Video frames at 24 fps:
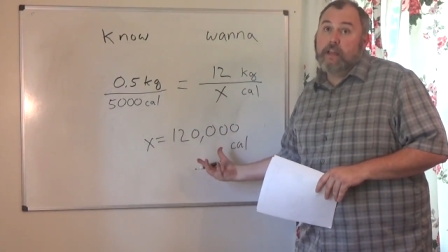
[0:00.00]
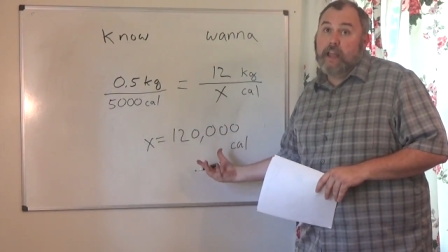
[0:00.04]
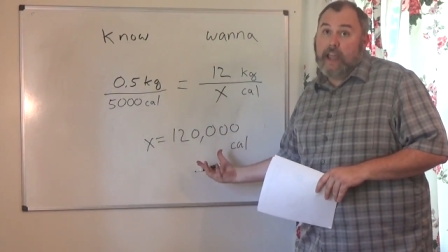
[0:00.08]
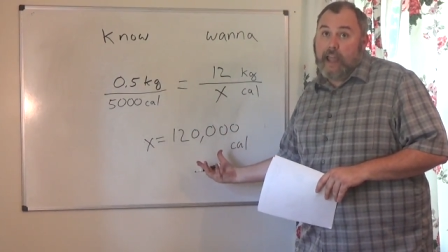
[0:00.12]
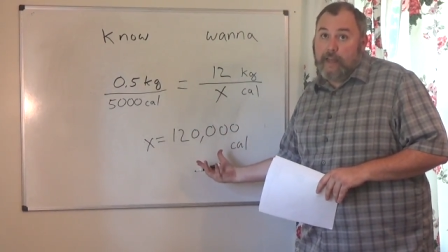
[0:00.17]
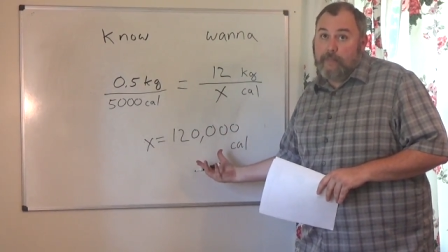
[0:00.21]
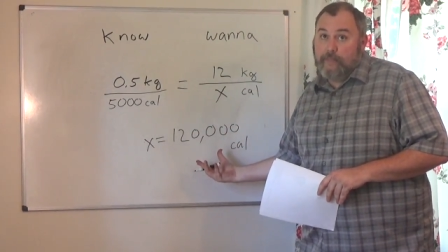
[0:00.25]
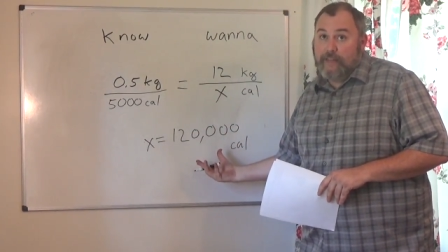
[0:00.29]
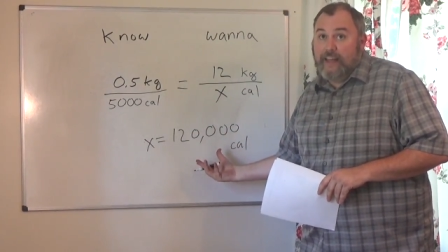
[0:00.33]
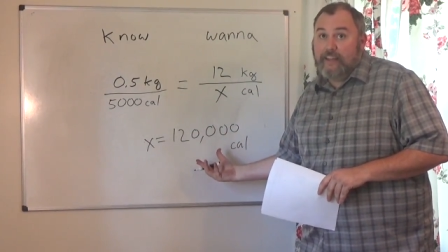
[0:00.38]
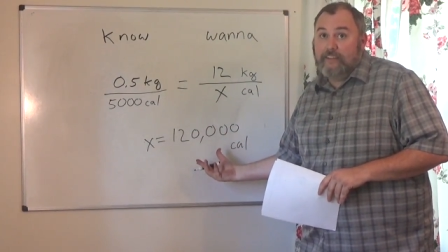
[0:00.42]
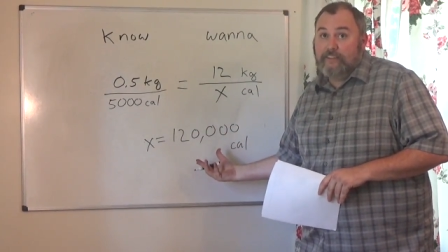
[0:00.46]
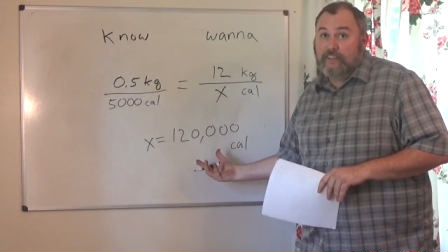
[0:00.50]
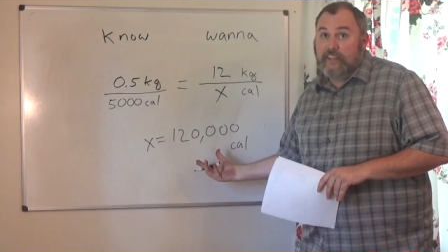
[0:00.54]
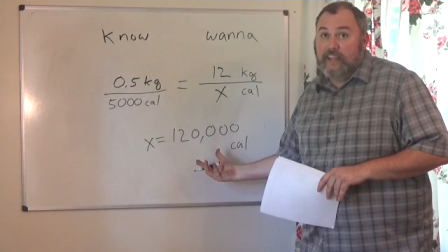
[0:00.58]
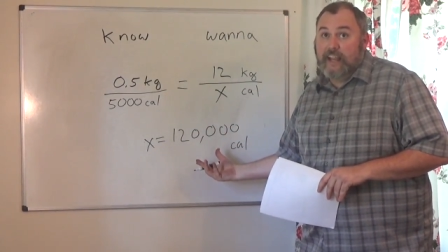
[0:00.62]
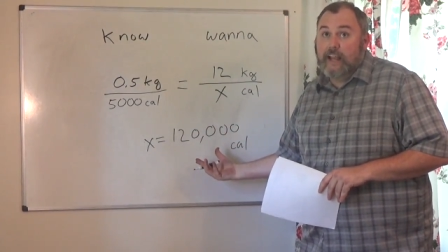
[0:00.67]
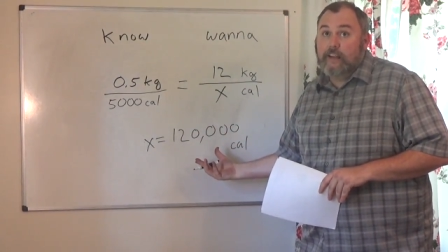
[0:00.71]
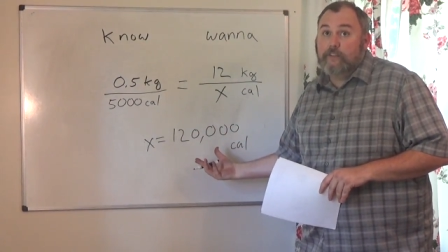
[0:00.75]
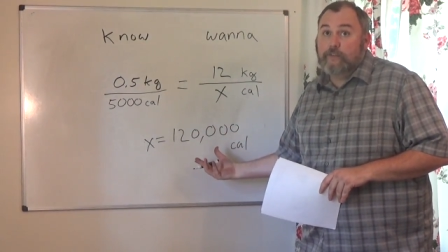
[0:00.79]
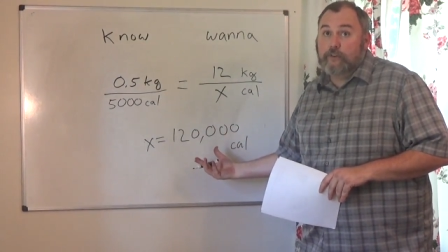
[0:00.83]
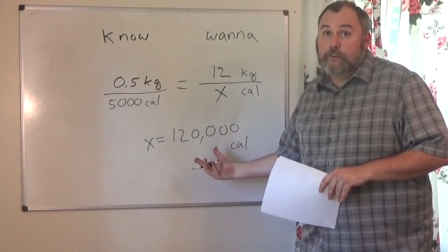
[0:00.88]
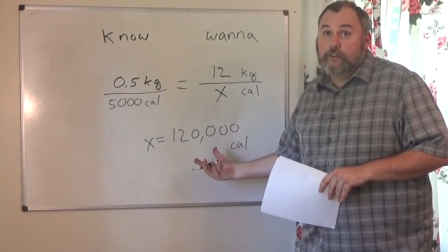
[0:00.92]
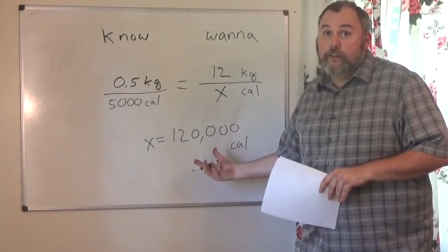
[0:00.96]
and that's the
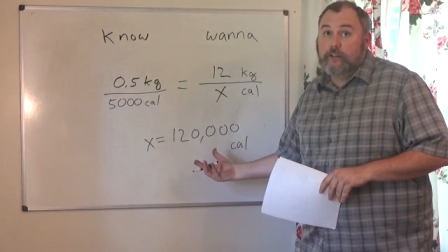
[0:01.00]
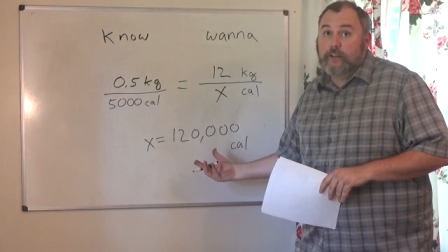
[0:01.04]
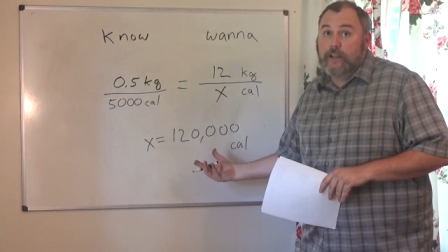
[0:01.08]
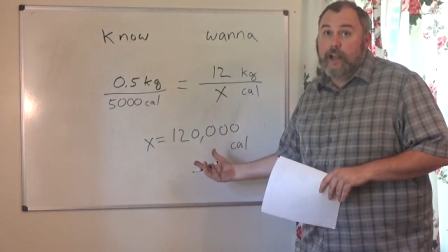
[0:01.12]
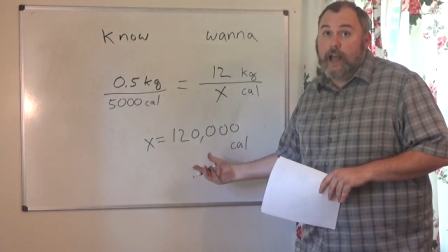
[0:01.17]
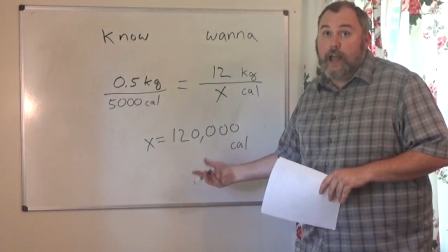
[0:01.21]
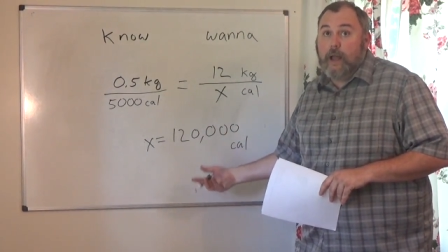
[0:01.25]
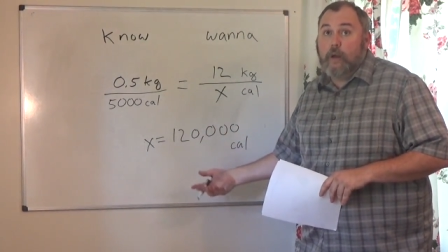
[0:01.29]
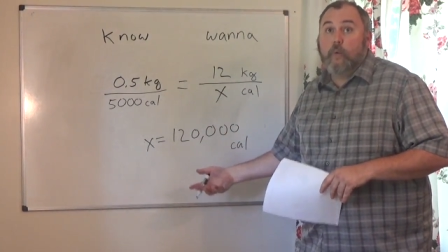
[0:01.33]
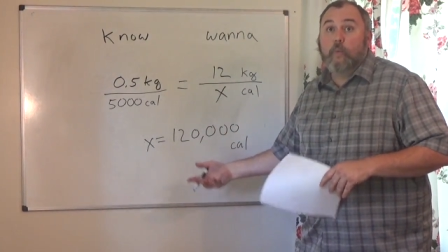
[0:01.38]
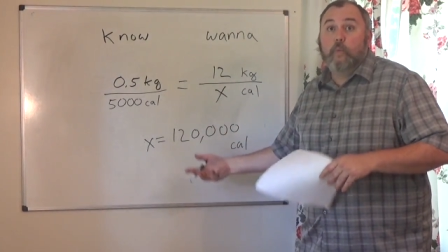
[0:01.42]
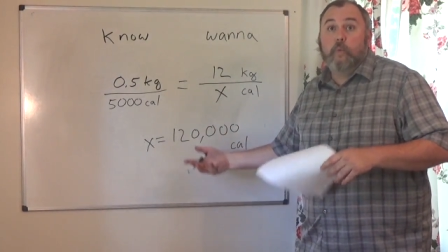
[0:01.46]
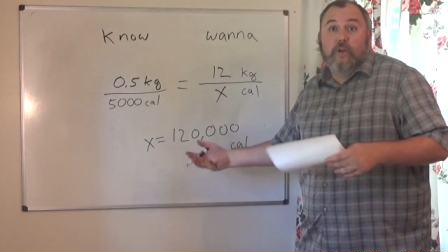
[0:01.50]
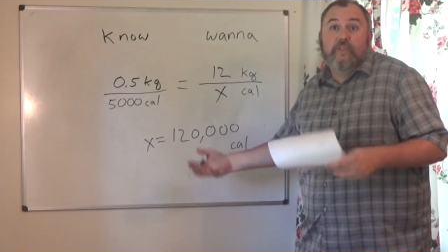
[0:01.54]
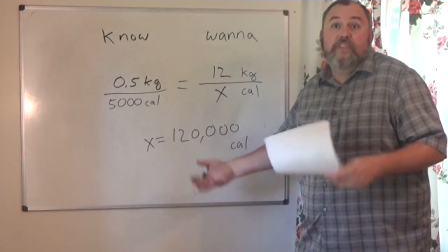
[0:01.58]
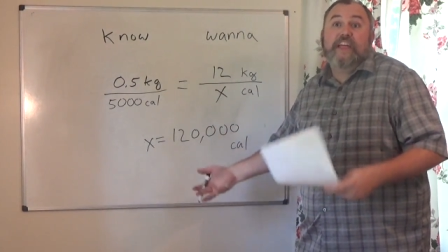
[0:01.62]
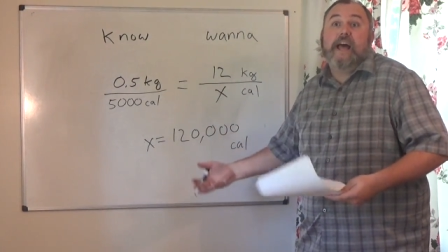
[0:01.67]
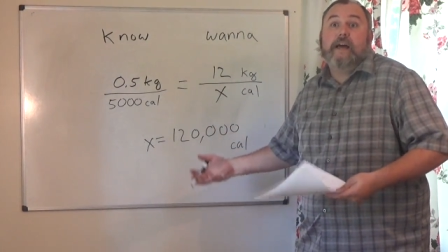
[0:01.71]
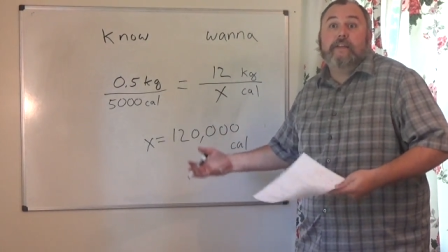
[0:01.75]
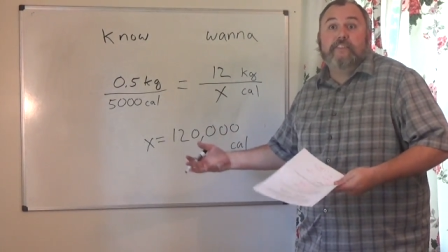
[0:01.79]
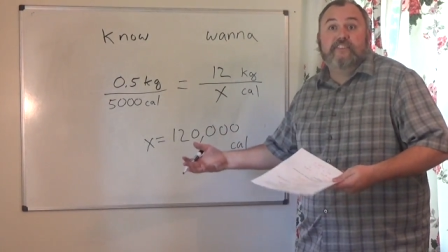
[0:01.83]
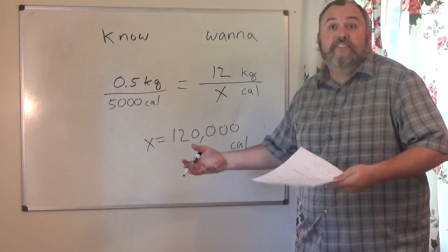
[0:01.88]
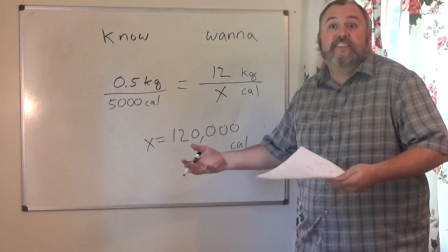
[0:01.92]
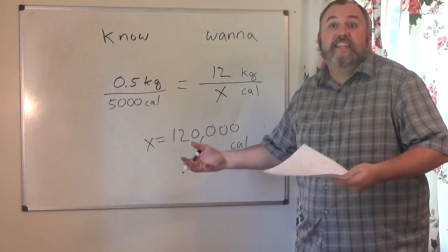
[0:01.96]
answer you got, well,
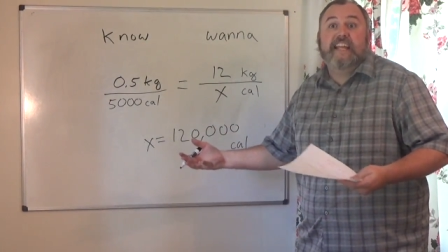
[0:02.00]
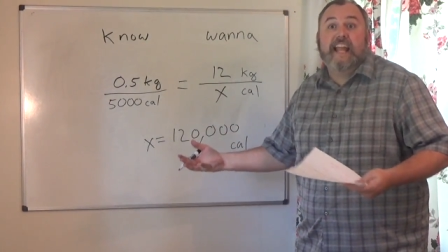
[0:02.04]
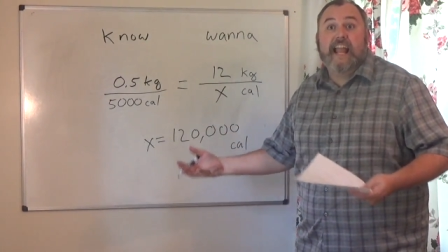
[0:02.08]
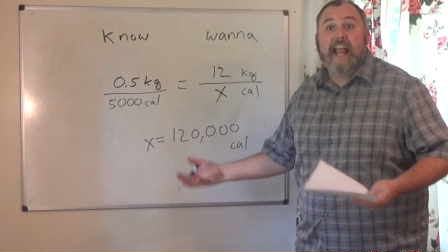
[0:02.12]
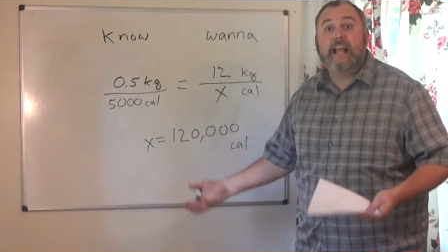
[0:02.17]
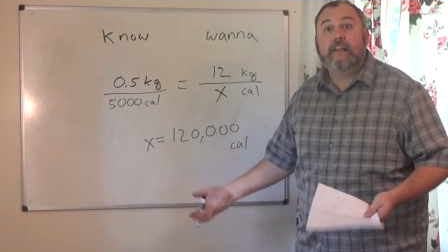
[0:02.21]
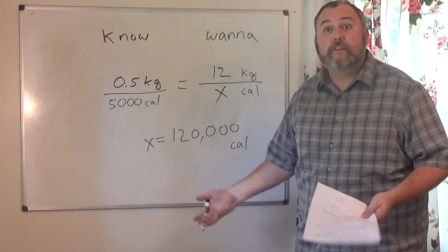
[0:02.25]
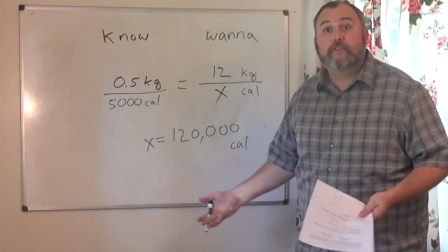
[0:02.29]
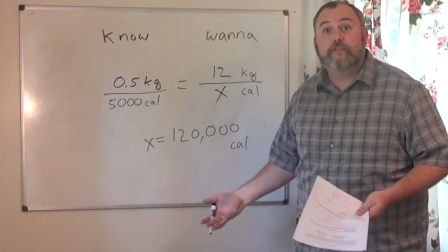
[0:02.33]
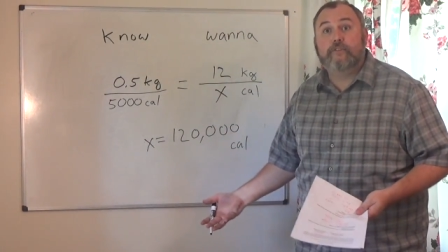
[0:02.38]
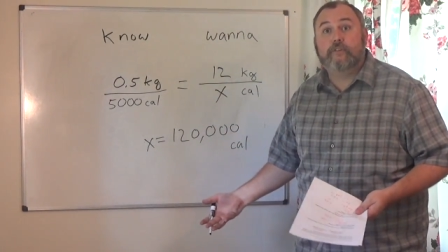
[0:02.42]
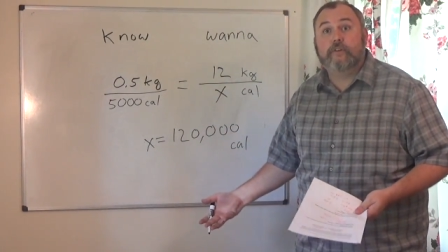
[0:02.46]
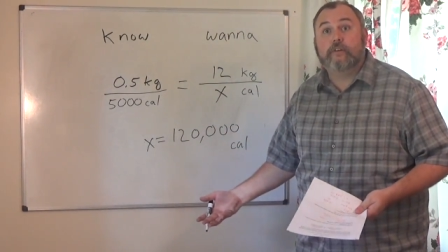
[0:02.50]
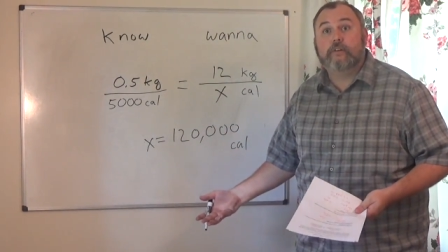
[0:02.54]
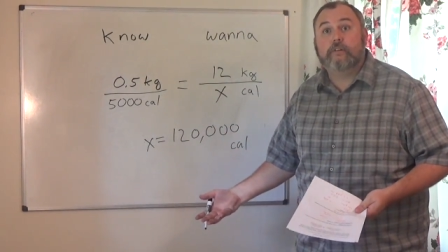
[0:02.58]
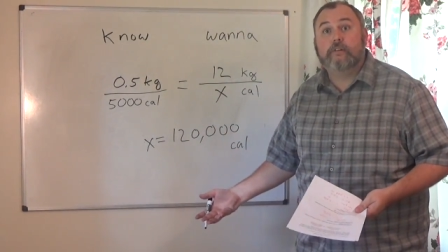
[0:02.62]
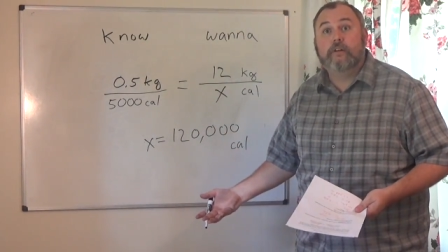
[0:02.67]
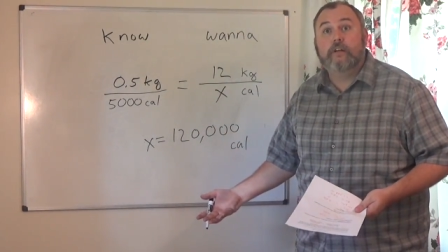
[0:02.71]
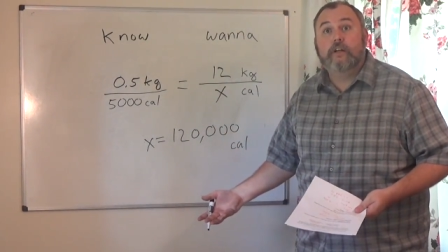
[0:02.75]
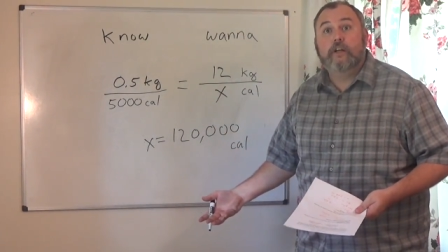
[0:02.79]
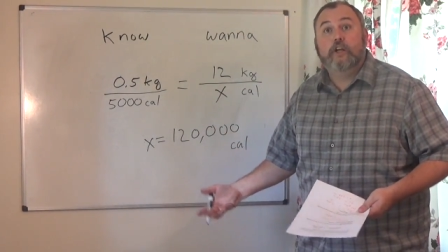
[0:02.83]
that's the answer.